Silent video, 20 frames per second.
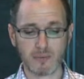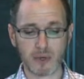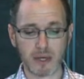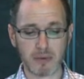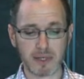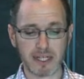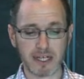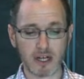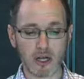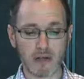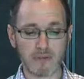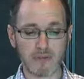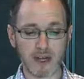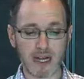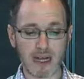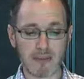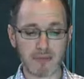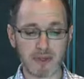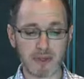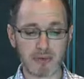When we
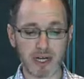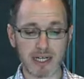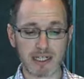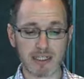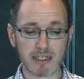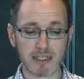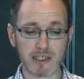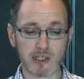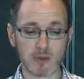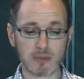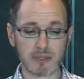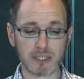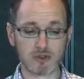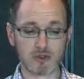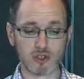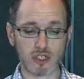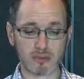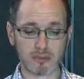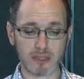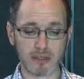overlap the radiotherapy
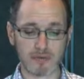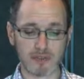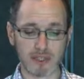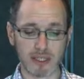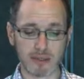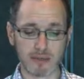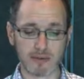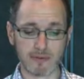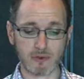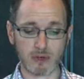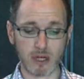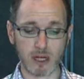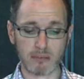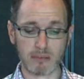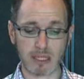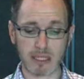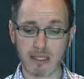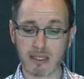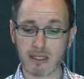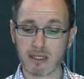treatment field
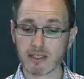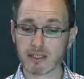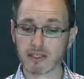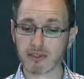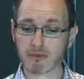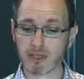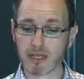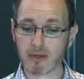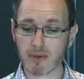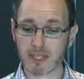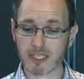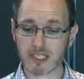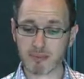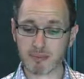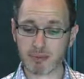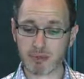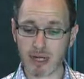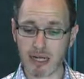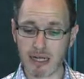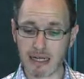from three weeks
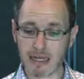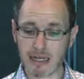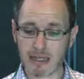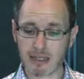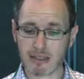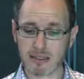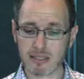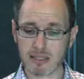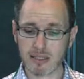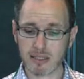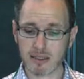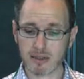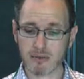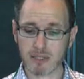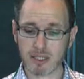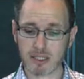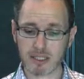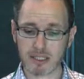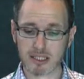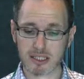prior,
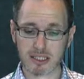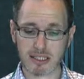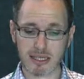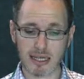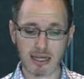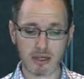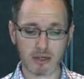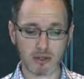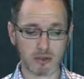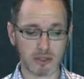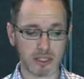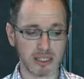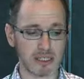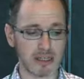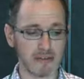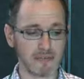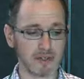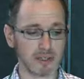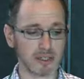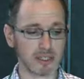we can see how good
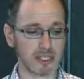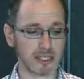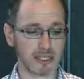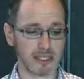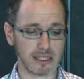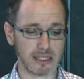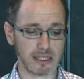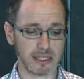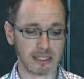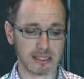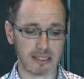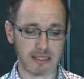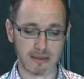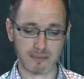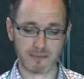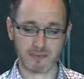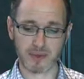the FLT is.